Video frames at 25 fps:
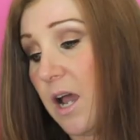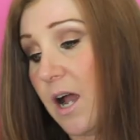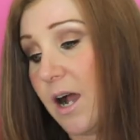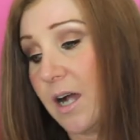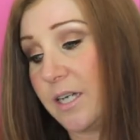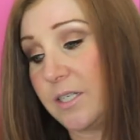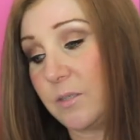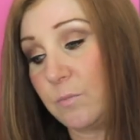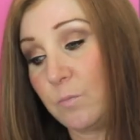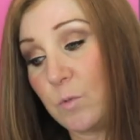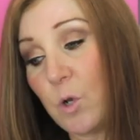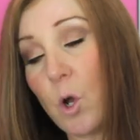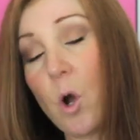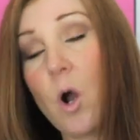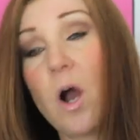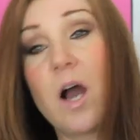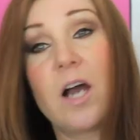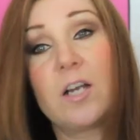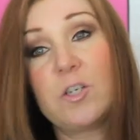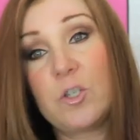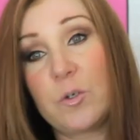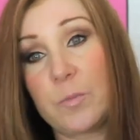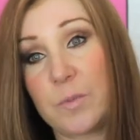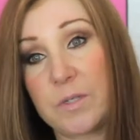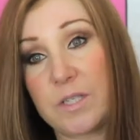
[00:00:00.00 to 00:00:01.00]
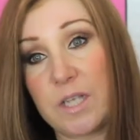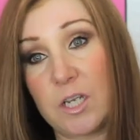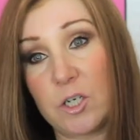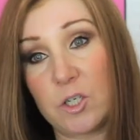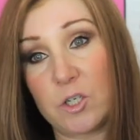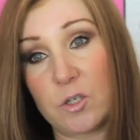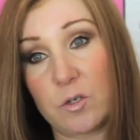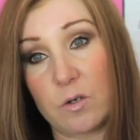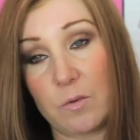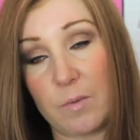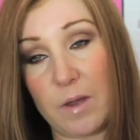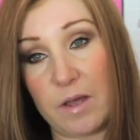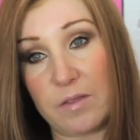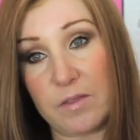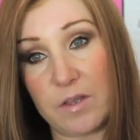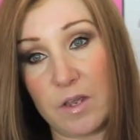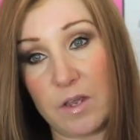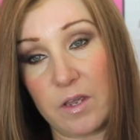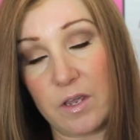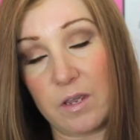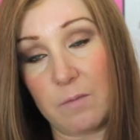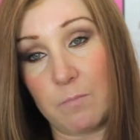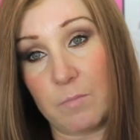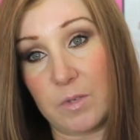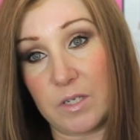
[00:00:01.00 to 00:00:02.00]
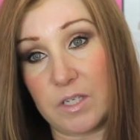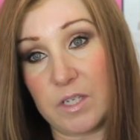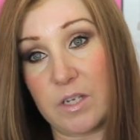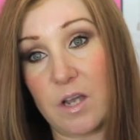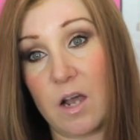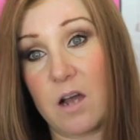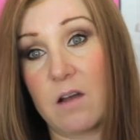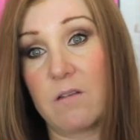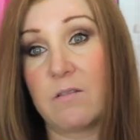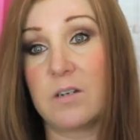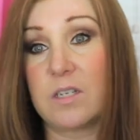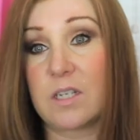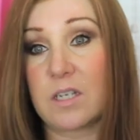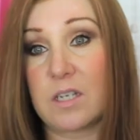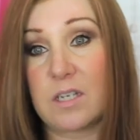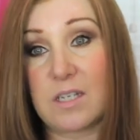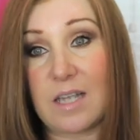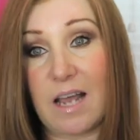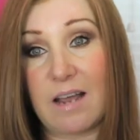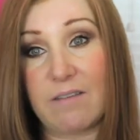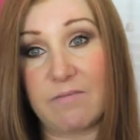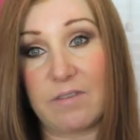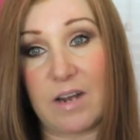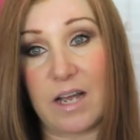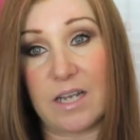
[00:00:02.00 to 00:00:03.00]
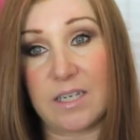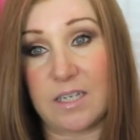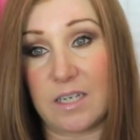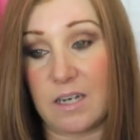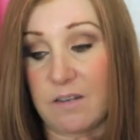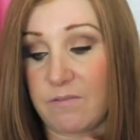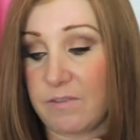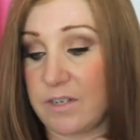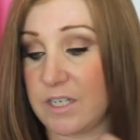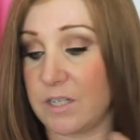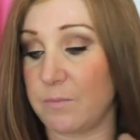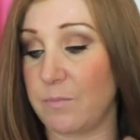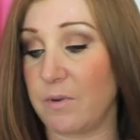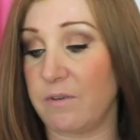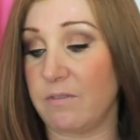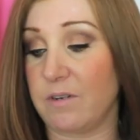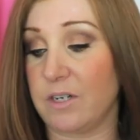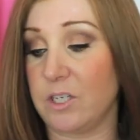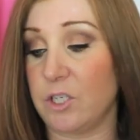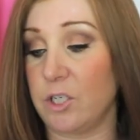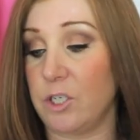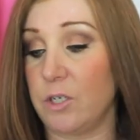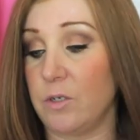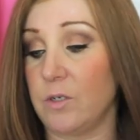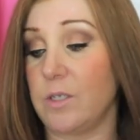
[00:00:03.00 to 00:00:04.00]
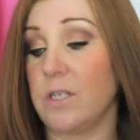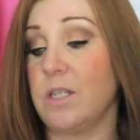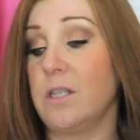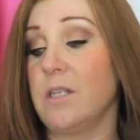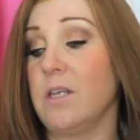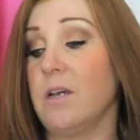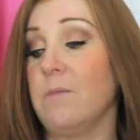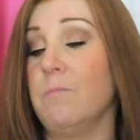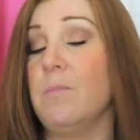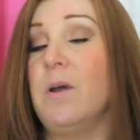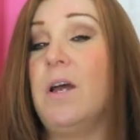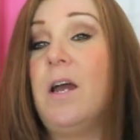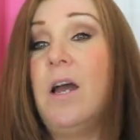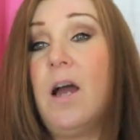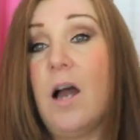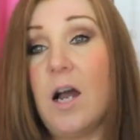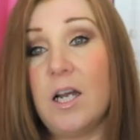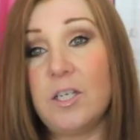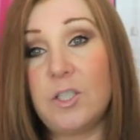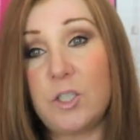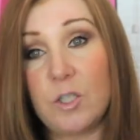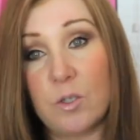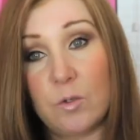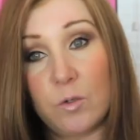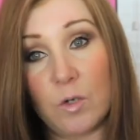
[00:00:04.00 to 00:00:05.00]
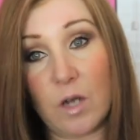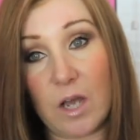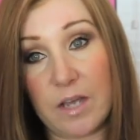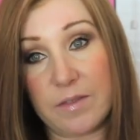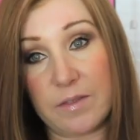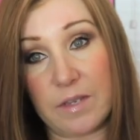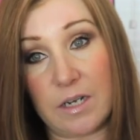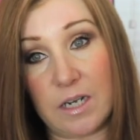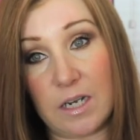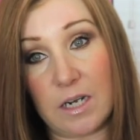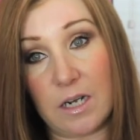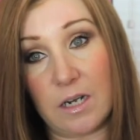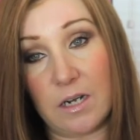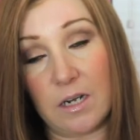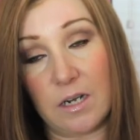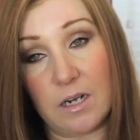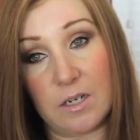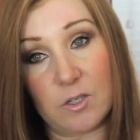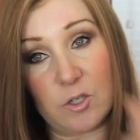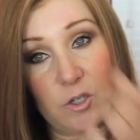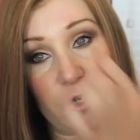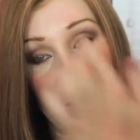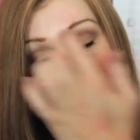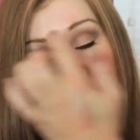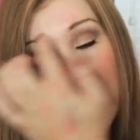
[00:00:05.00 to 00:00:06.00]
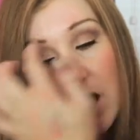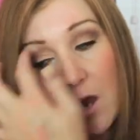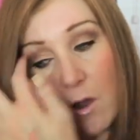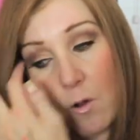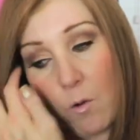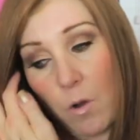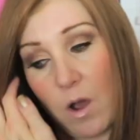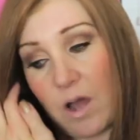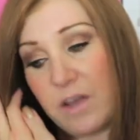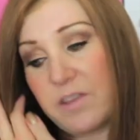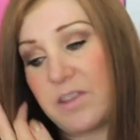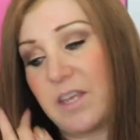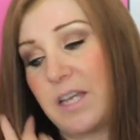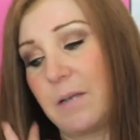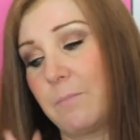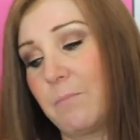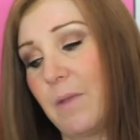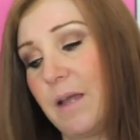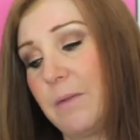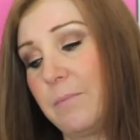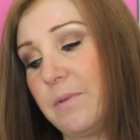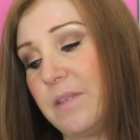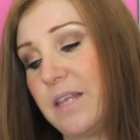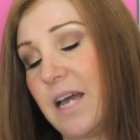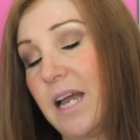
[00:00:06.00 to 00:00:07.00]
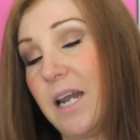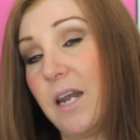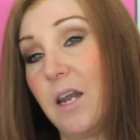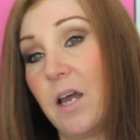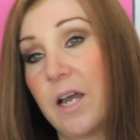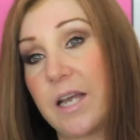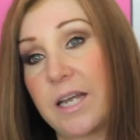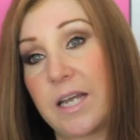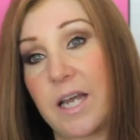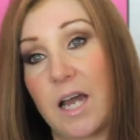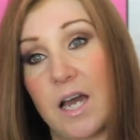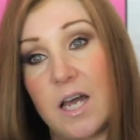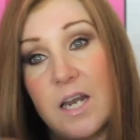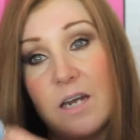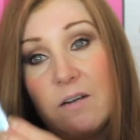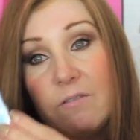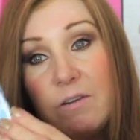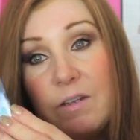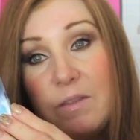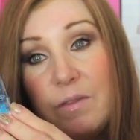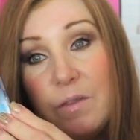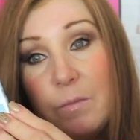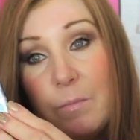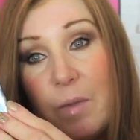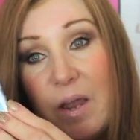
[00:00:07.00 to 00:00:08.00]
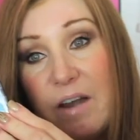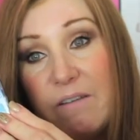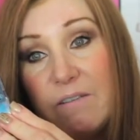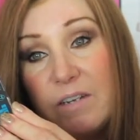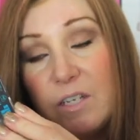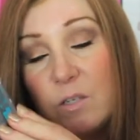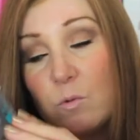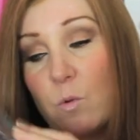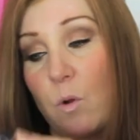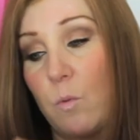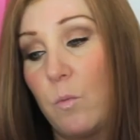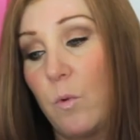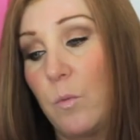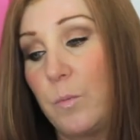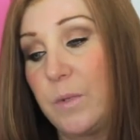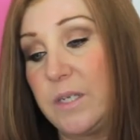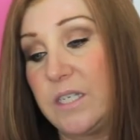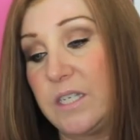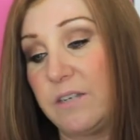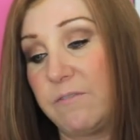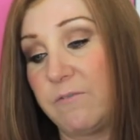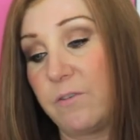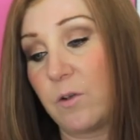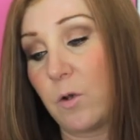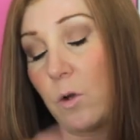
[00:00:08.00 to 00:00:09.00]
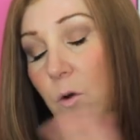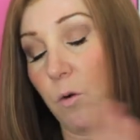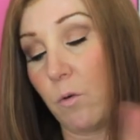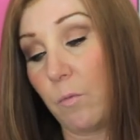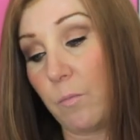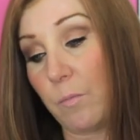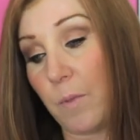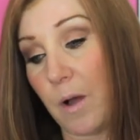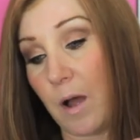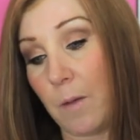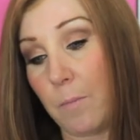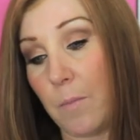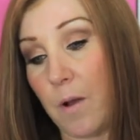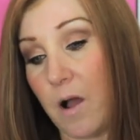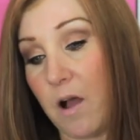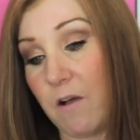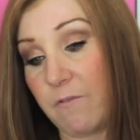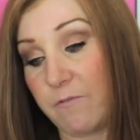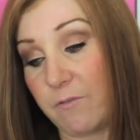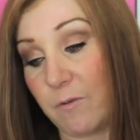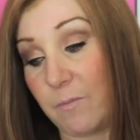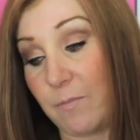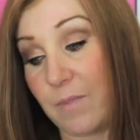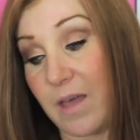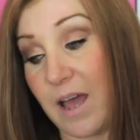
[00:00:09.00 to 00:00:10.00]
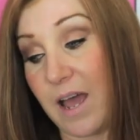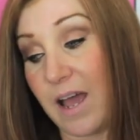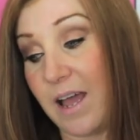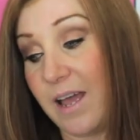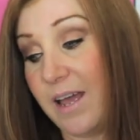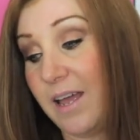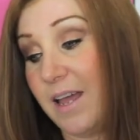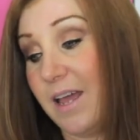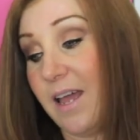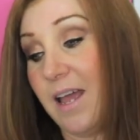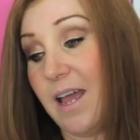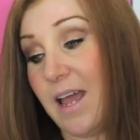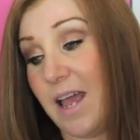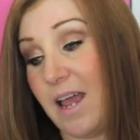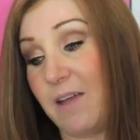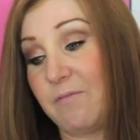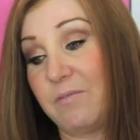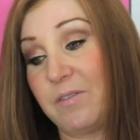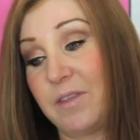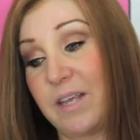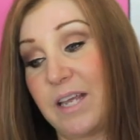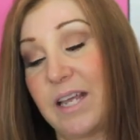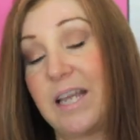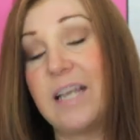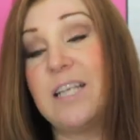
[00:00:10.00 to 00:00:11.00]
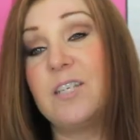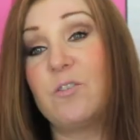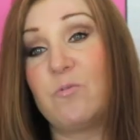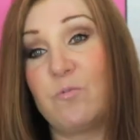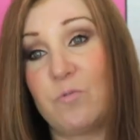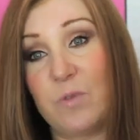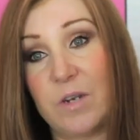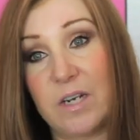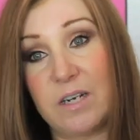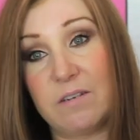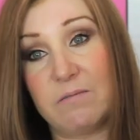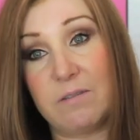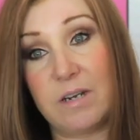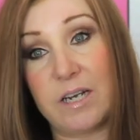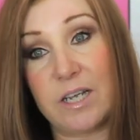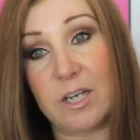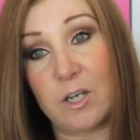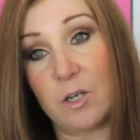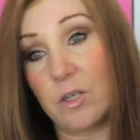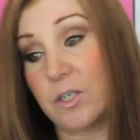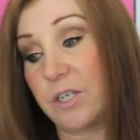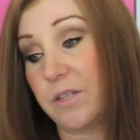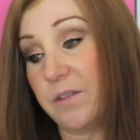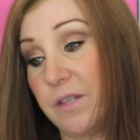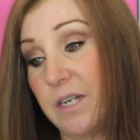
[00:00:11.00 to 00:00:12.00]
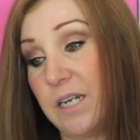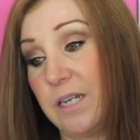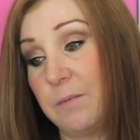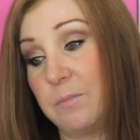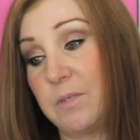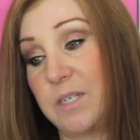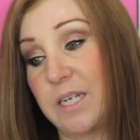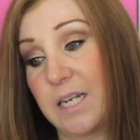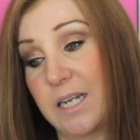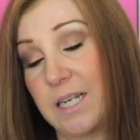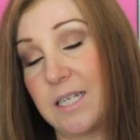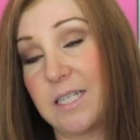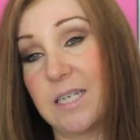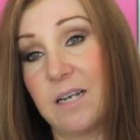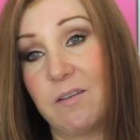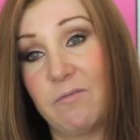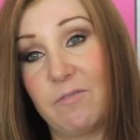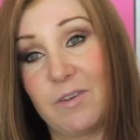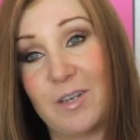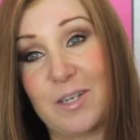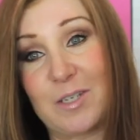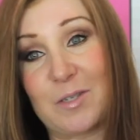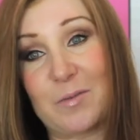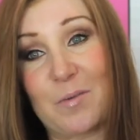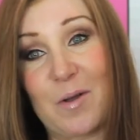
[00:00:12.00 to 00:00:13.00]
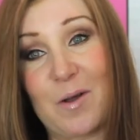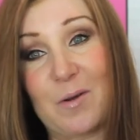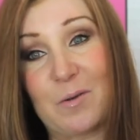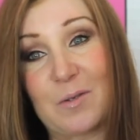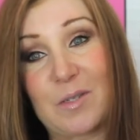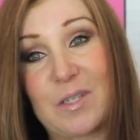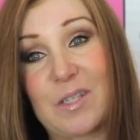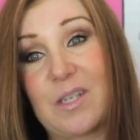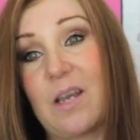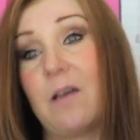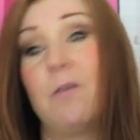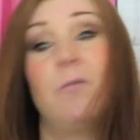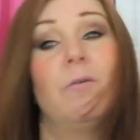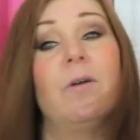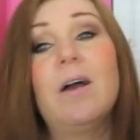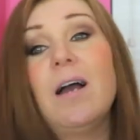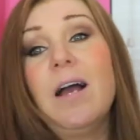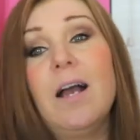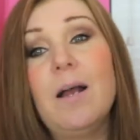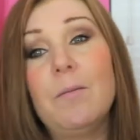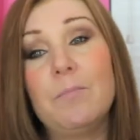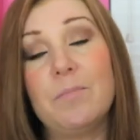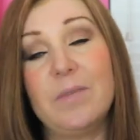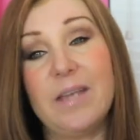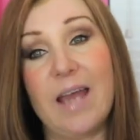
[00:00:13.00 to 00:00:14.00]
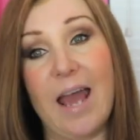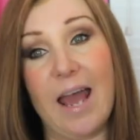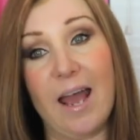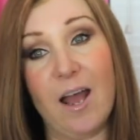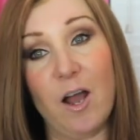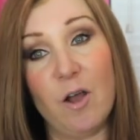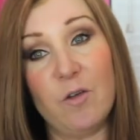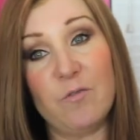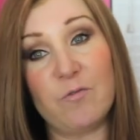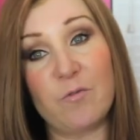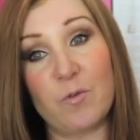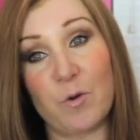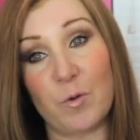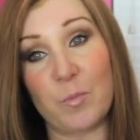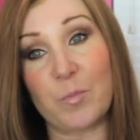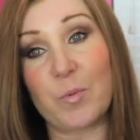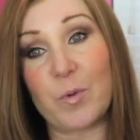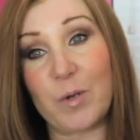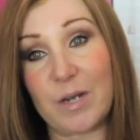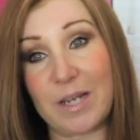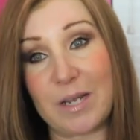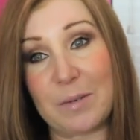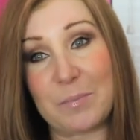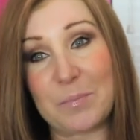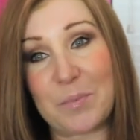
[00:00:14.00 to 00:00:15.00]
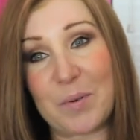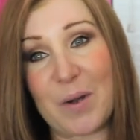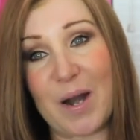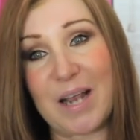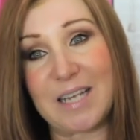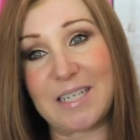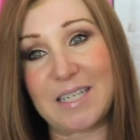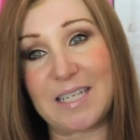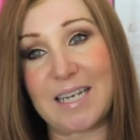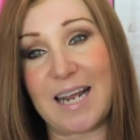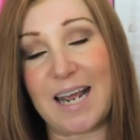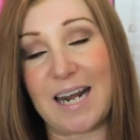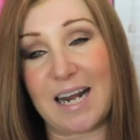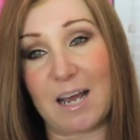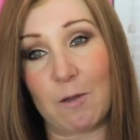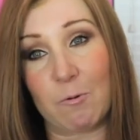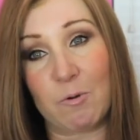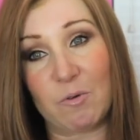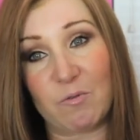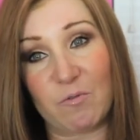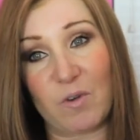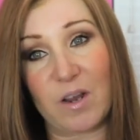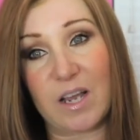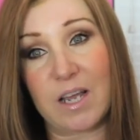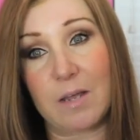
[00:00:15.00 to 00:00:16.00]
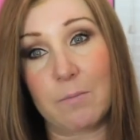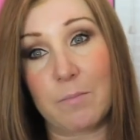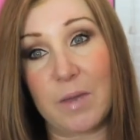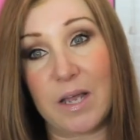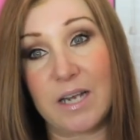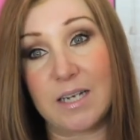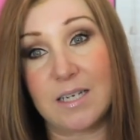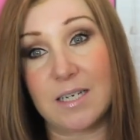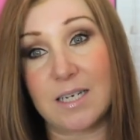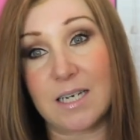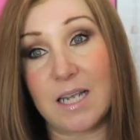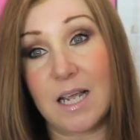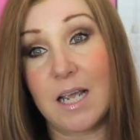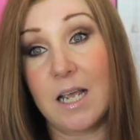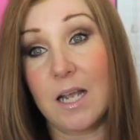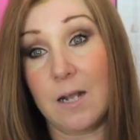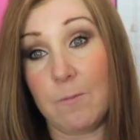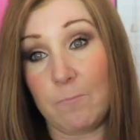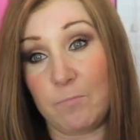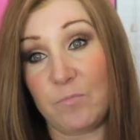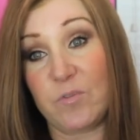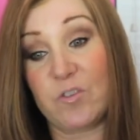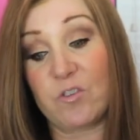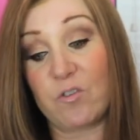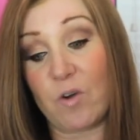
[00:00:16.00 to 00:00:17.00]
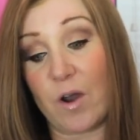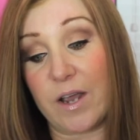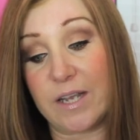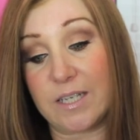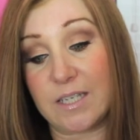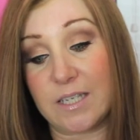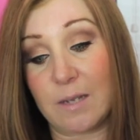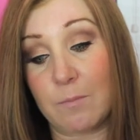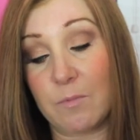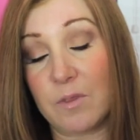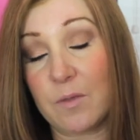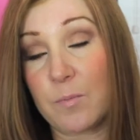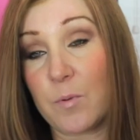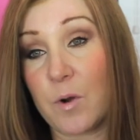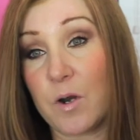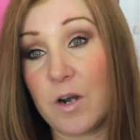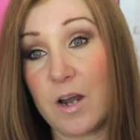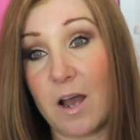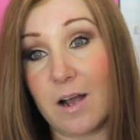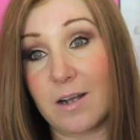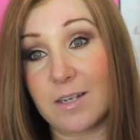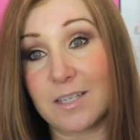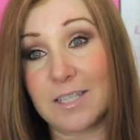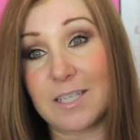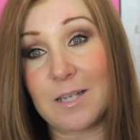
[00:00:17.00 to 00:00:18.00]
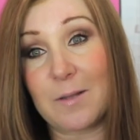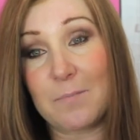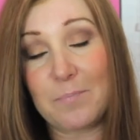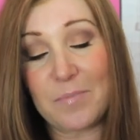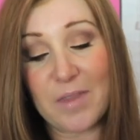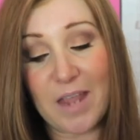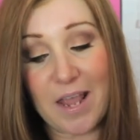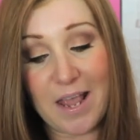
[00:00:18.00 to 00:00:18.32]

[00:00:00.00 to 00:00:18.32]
I'm not 100% sure about the mascaras because I haven't had enough experience using them. I do like the little trio. I think maybe that light colour in the Perry's one will be difficult, but apart from that, everything is really, really good, the lipstick is lovely as well. So yeah, overall pretty impressed, and I would recommend trying some of the products.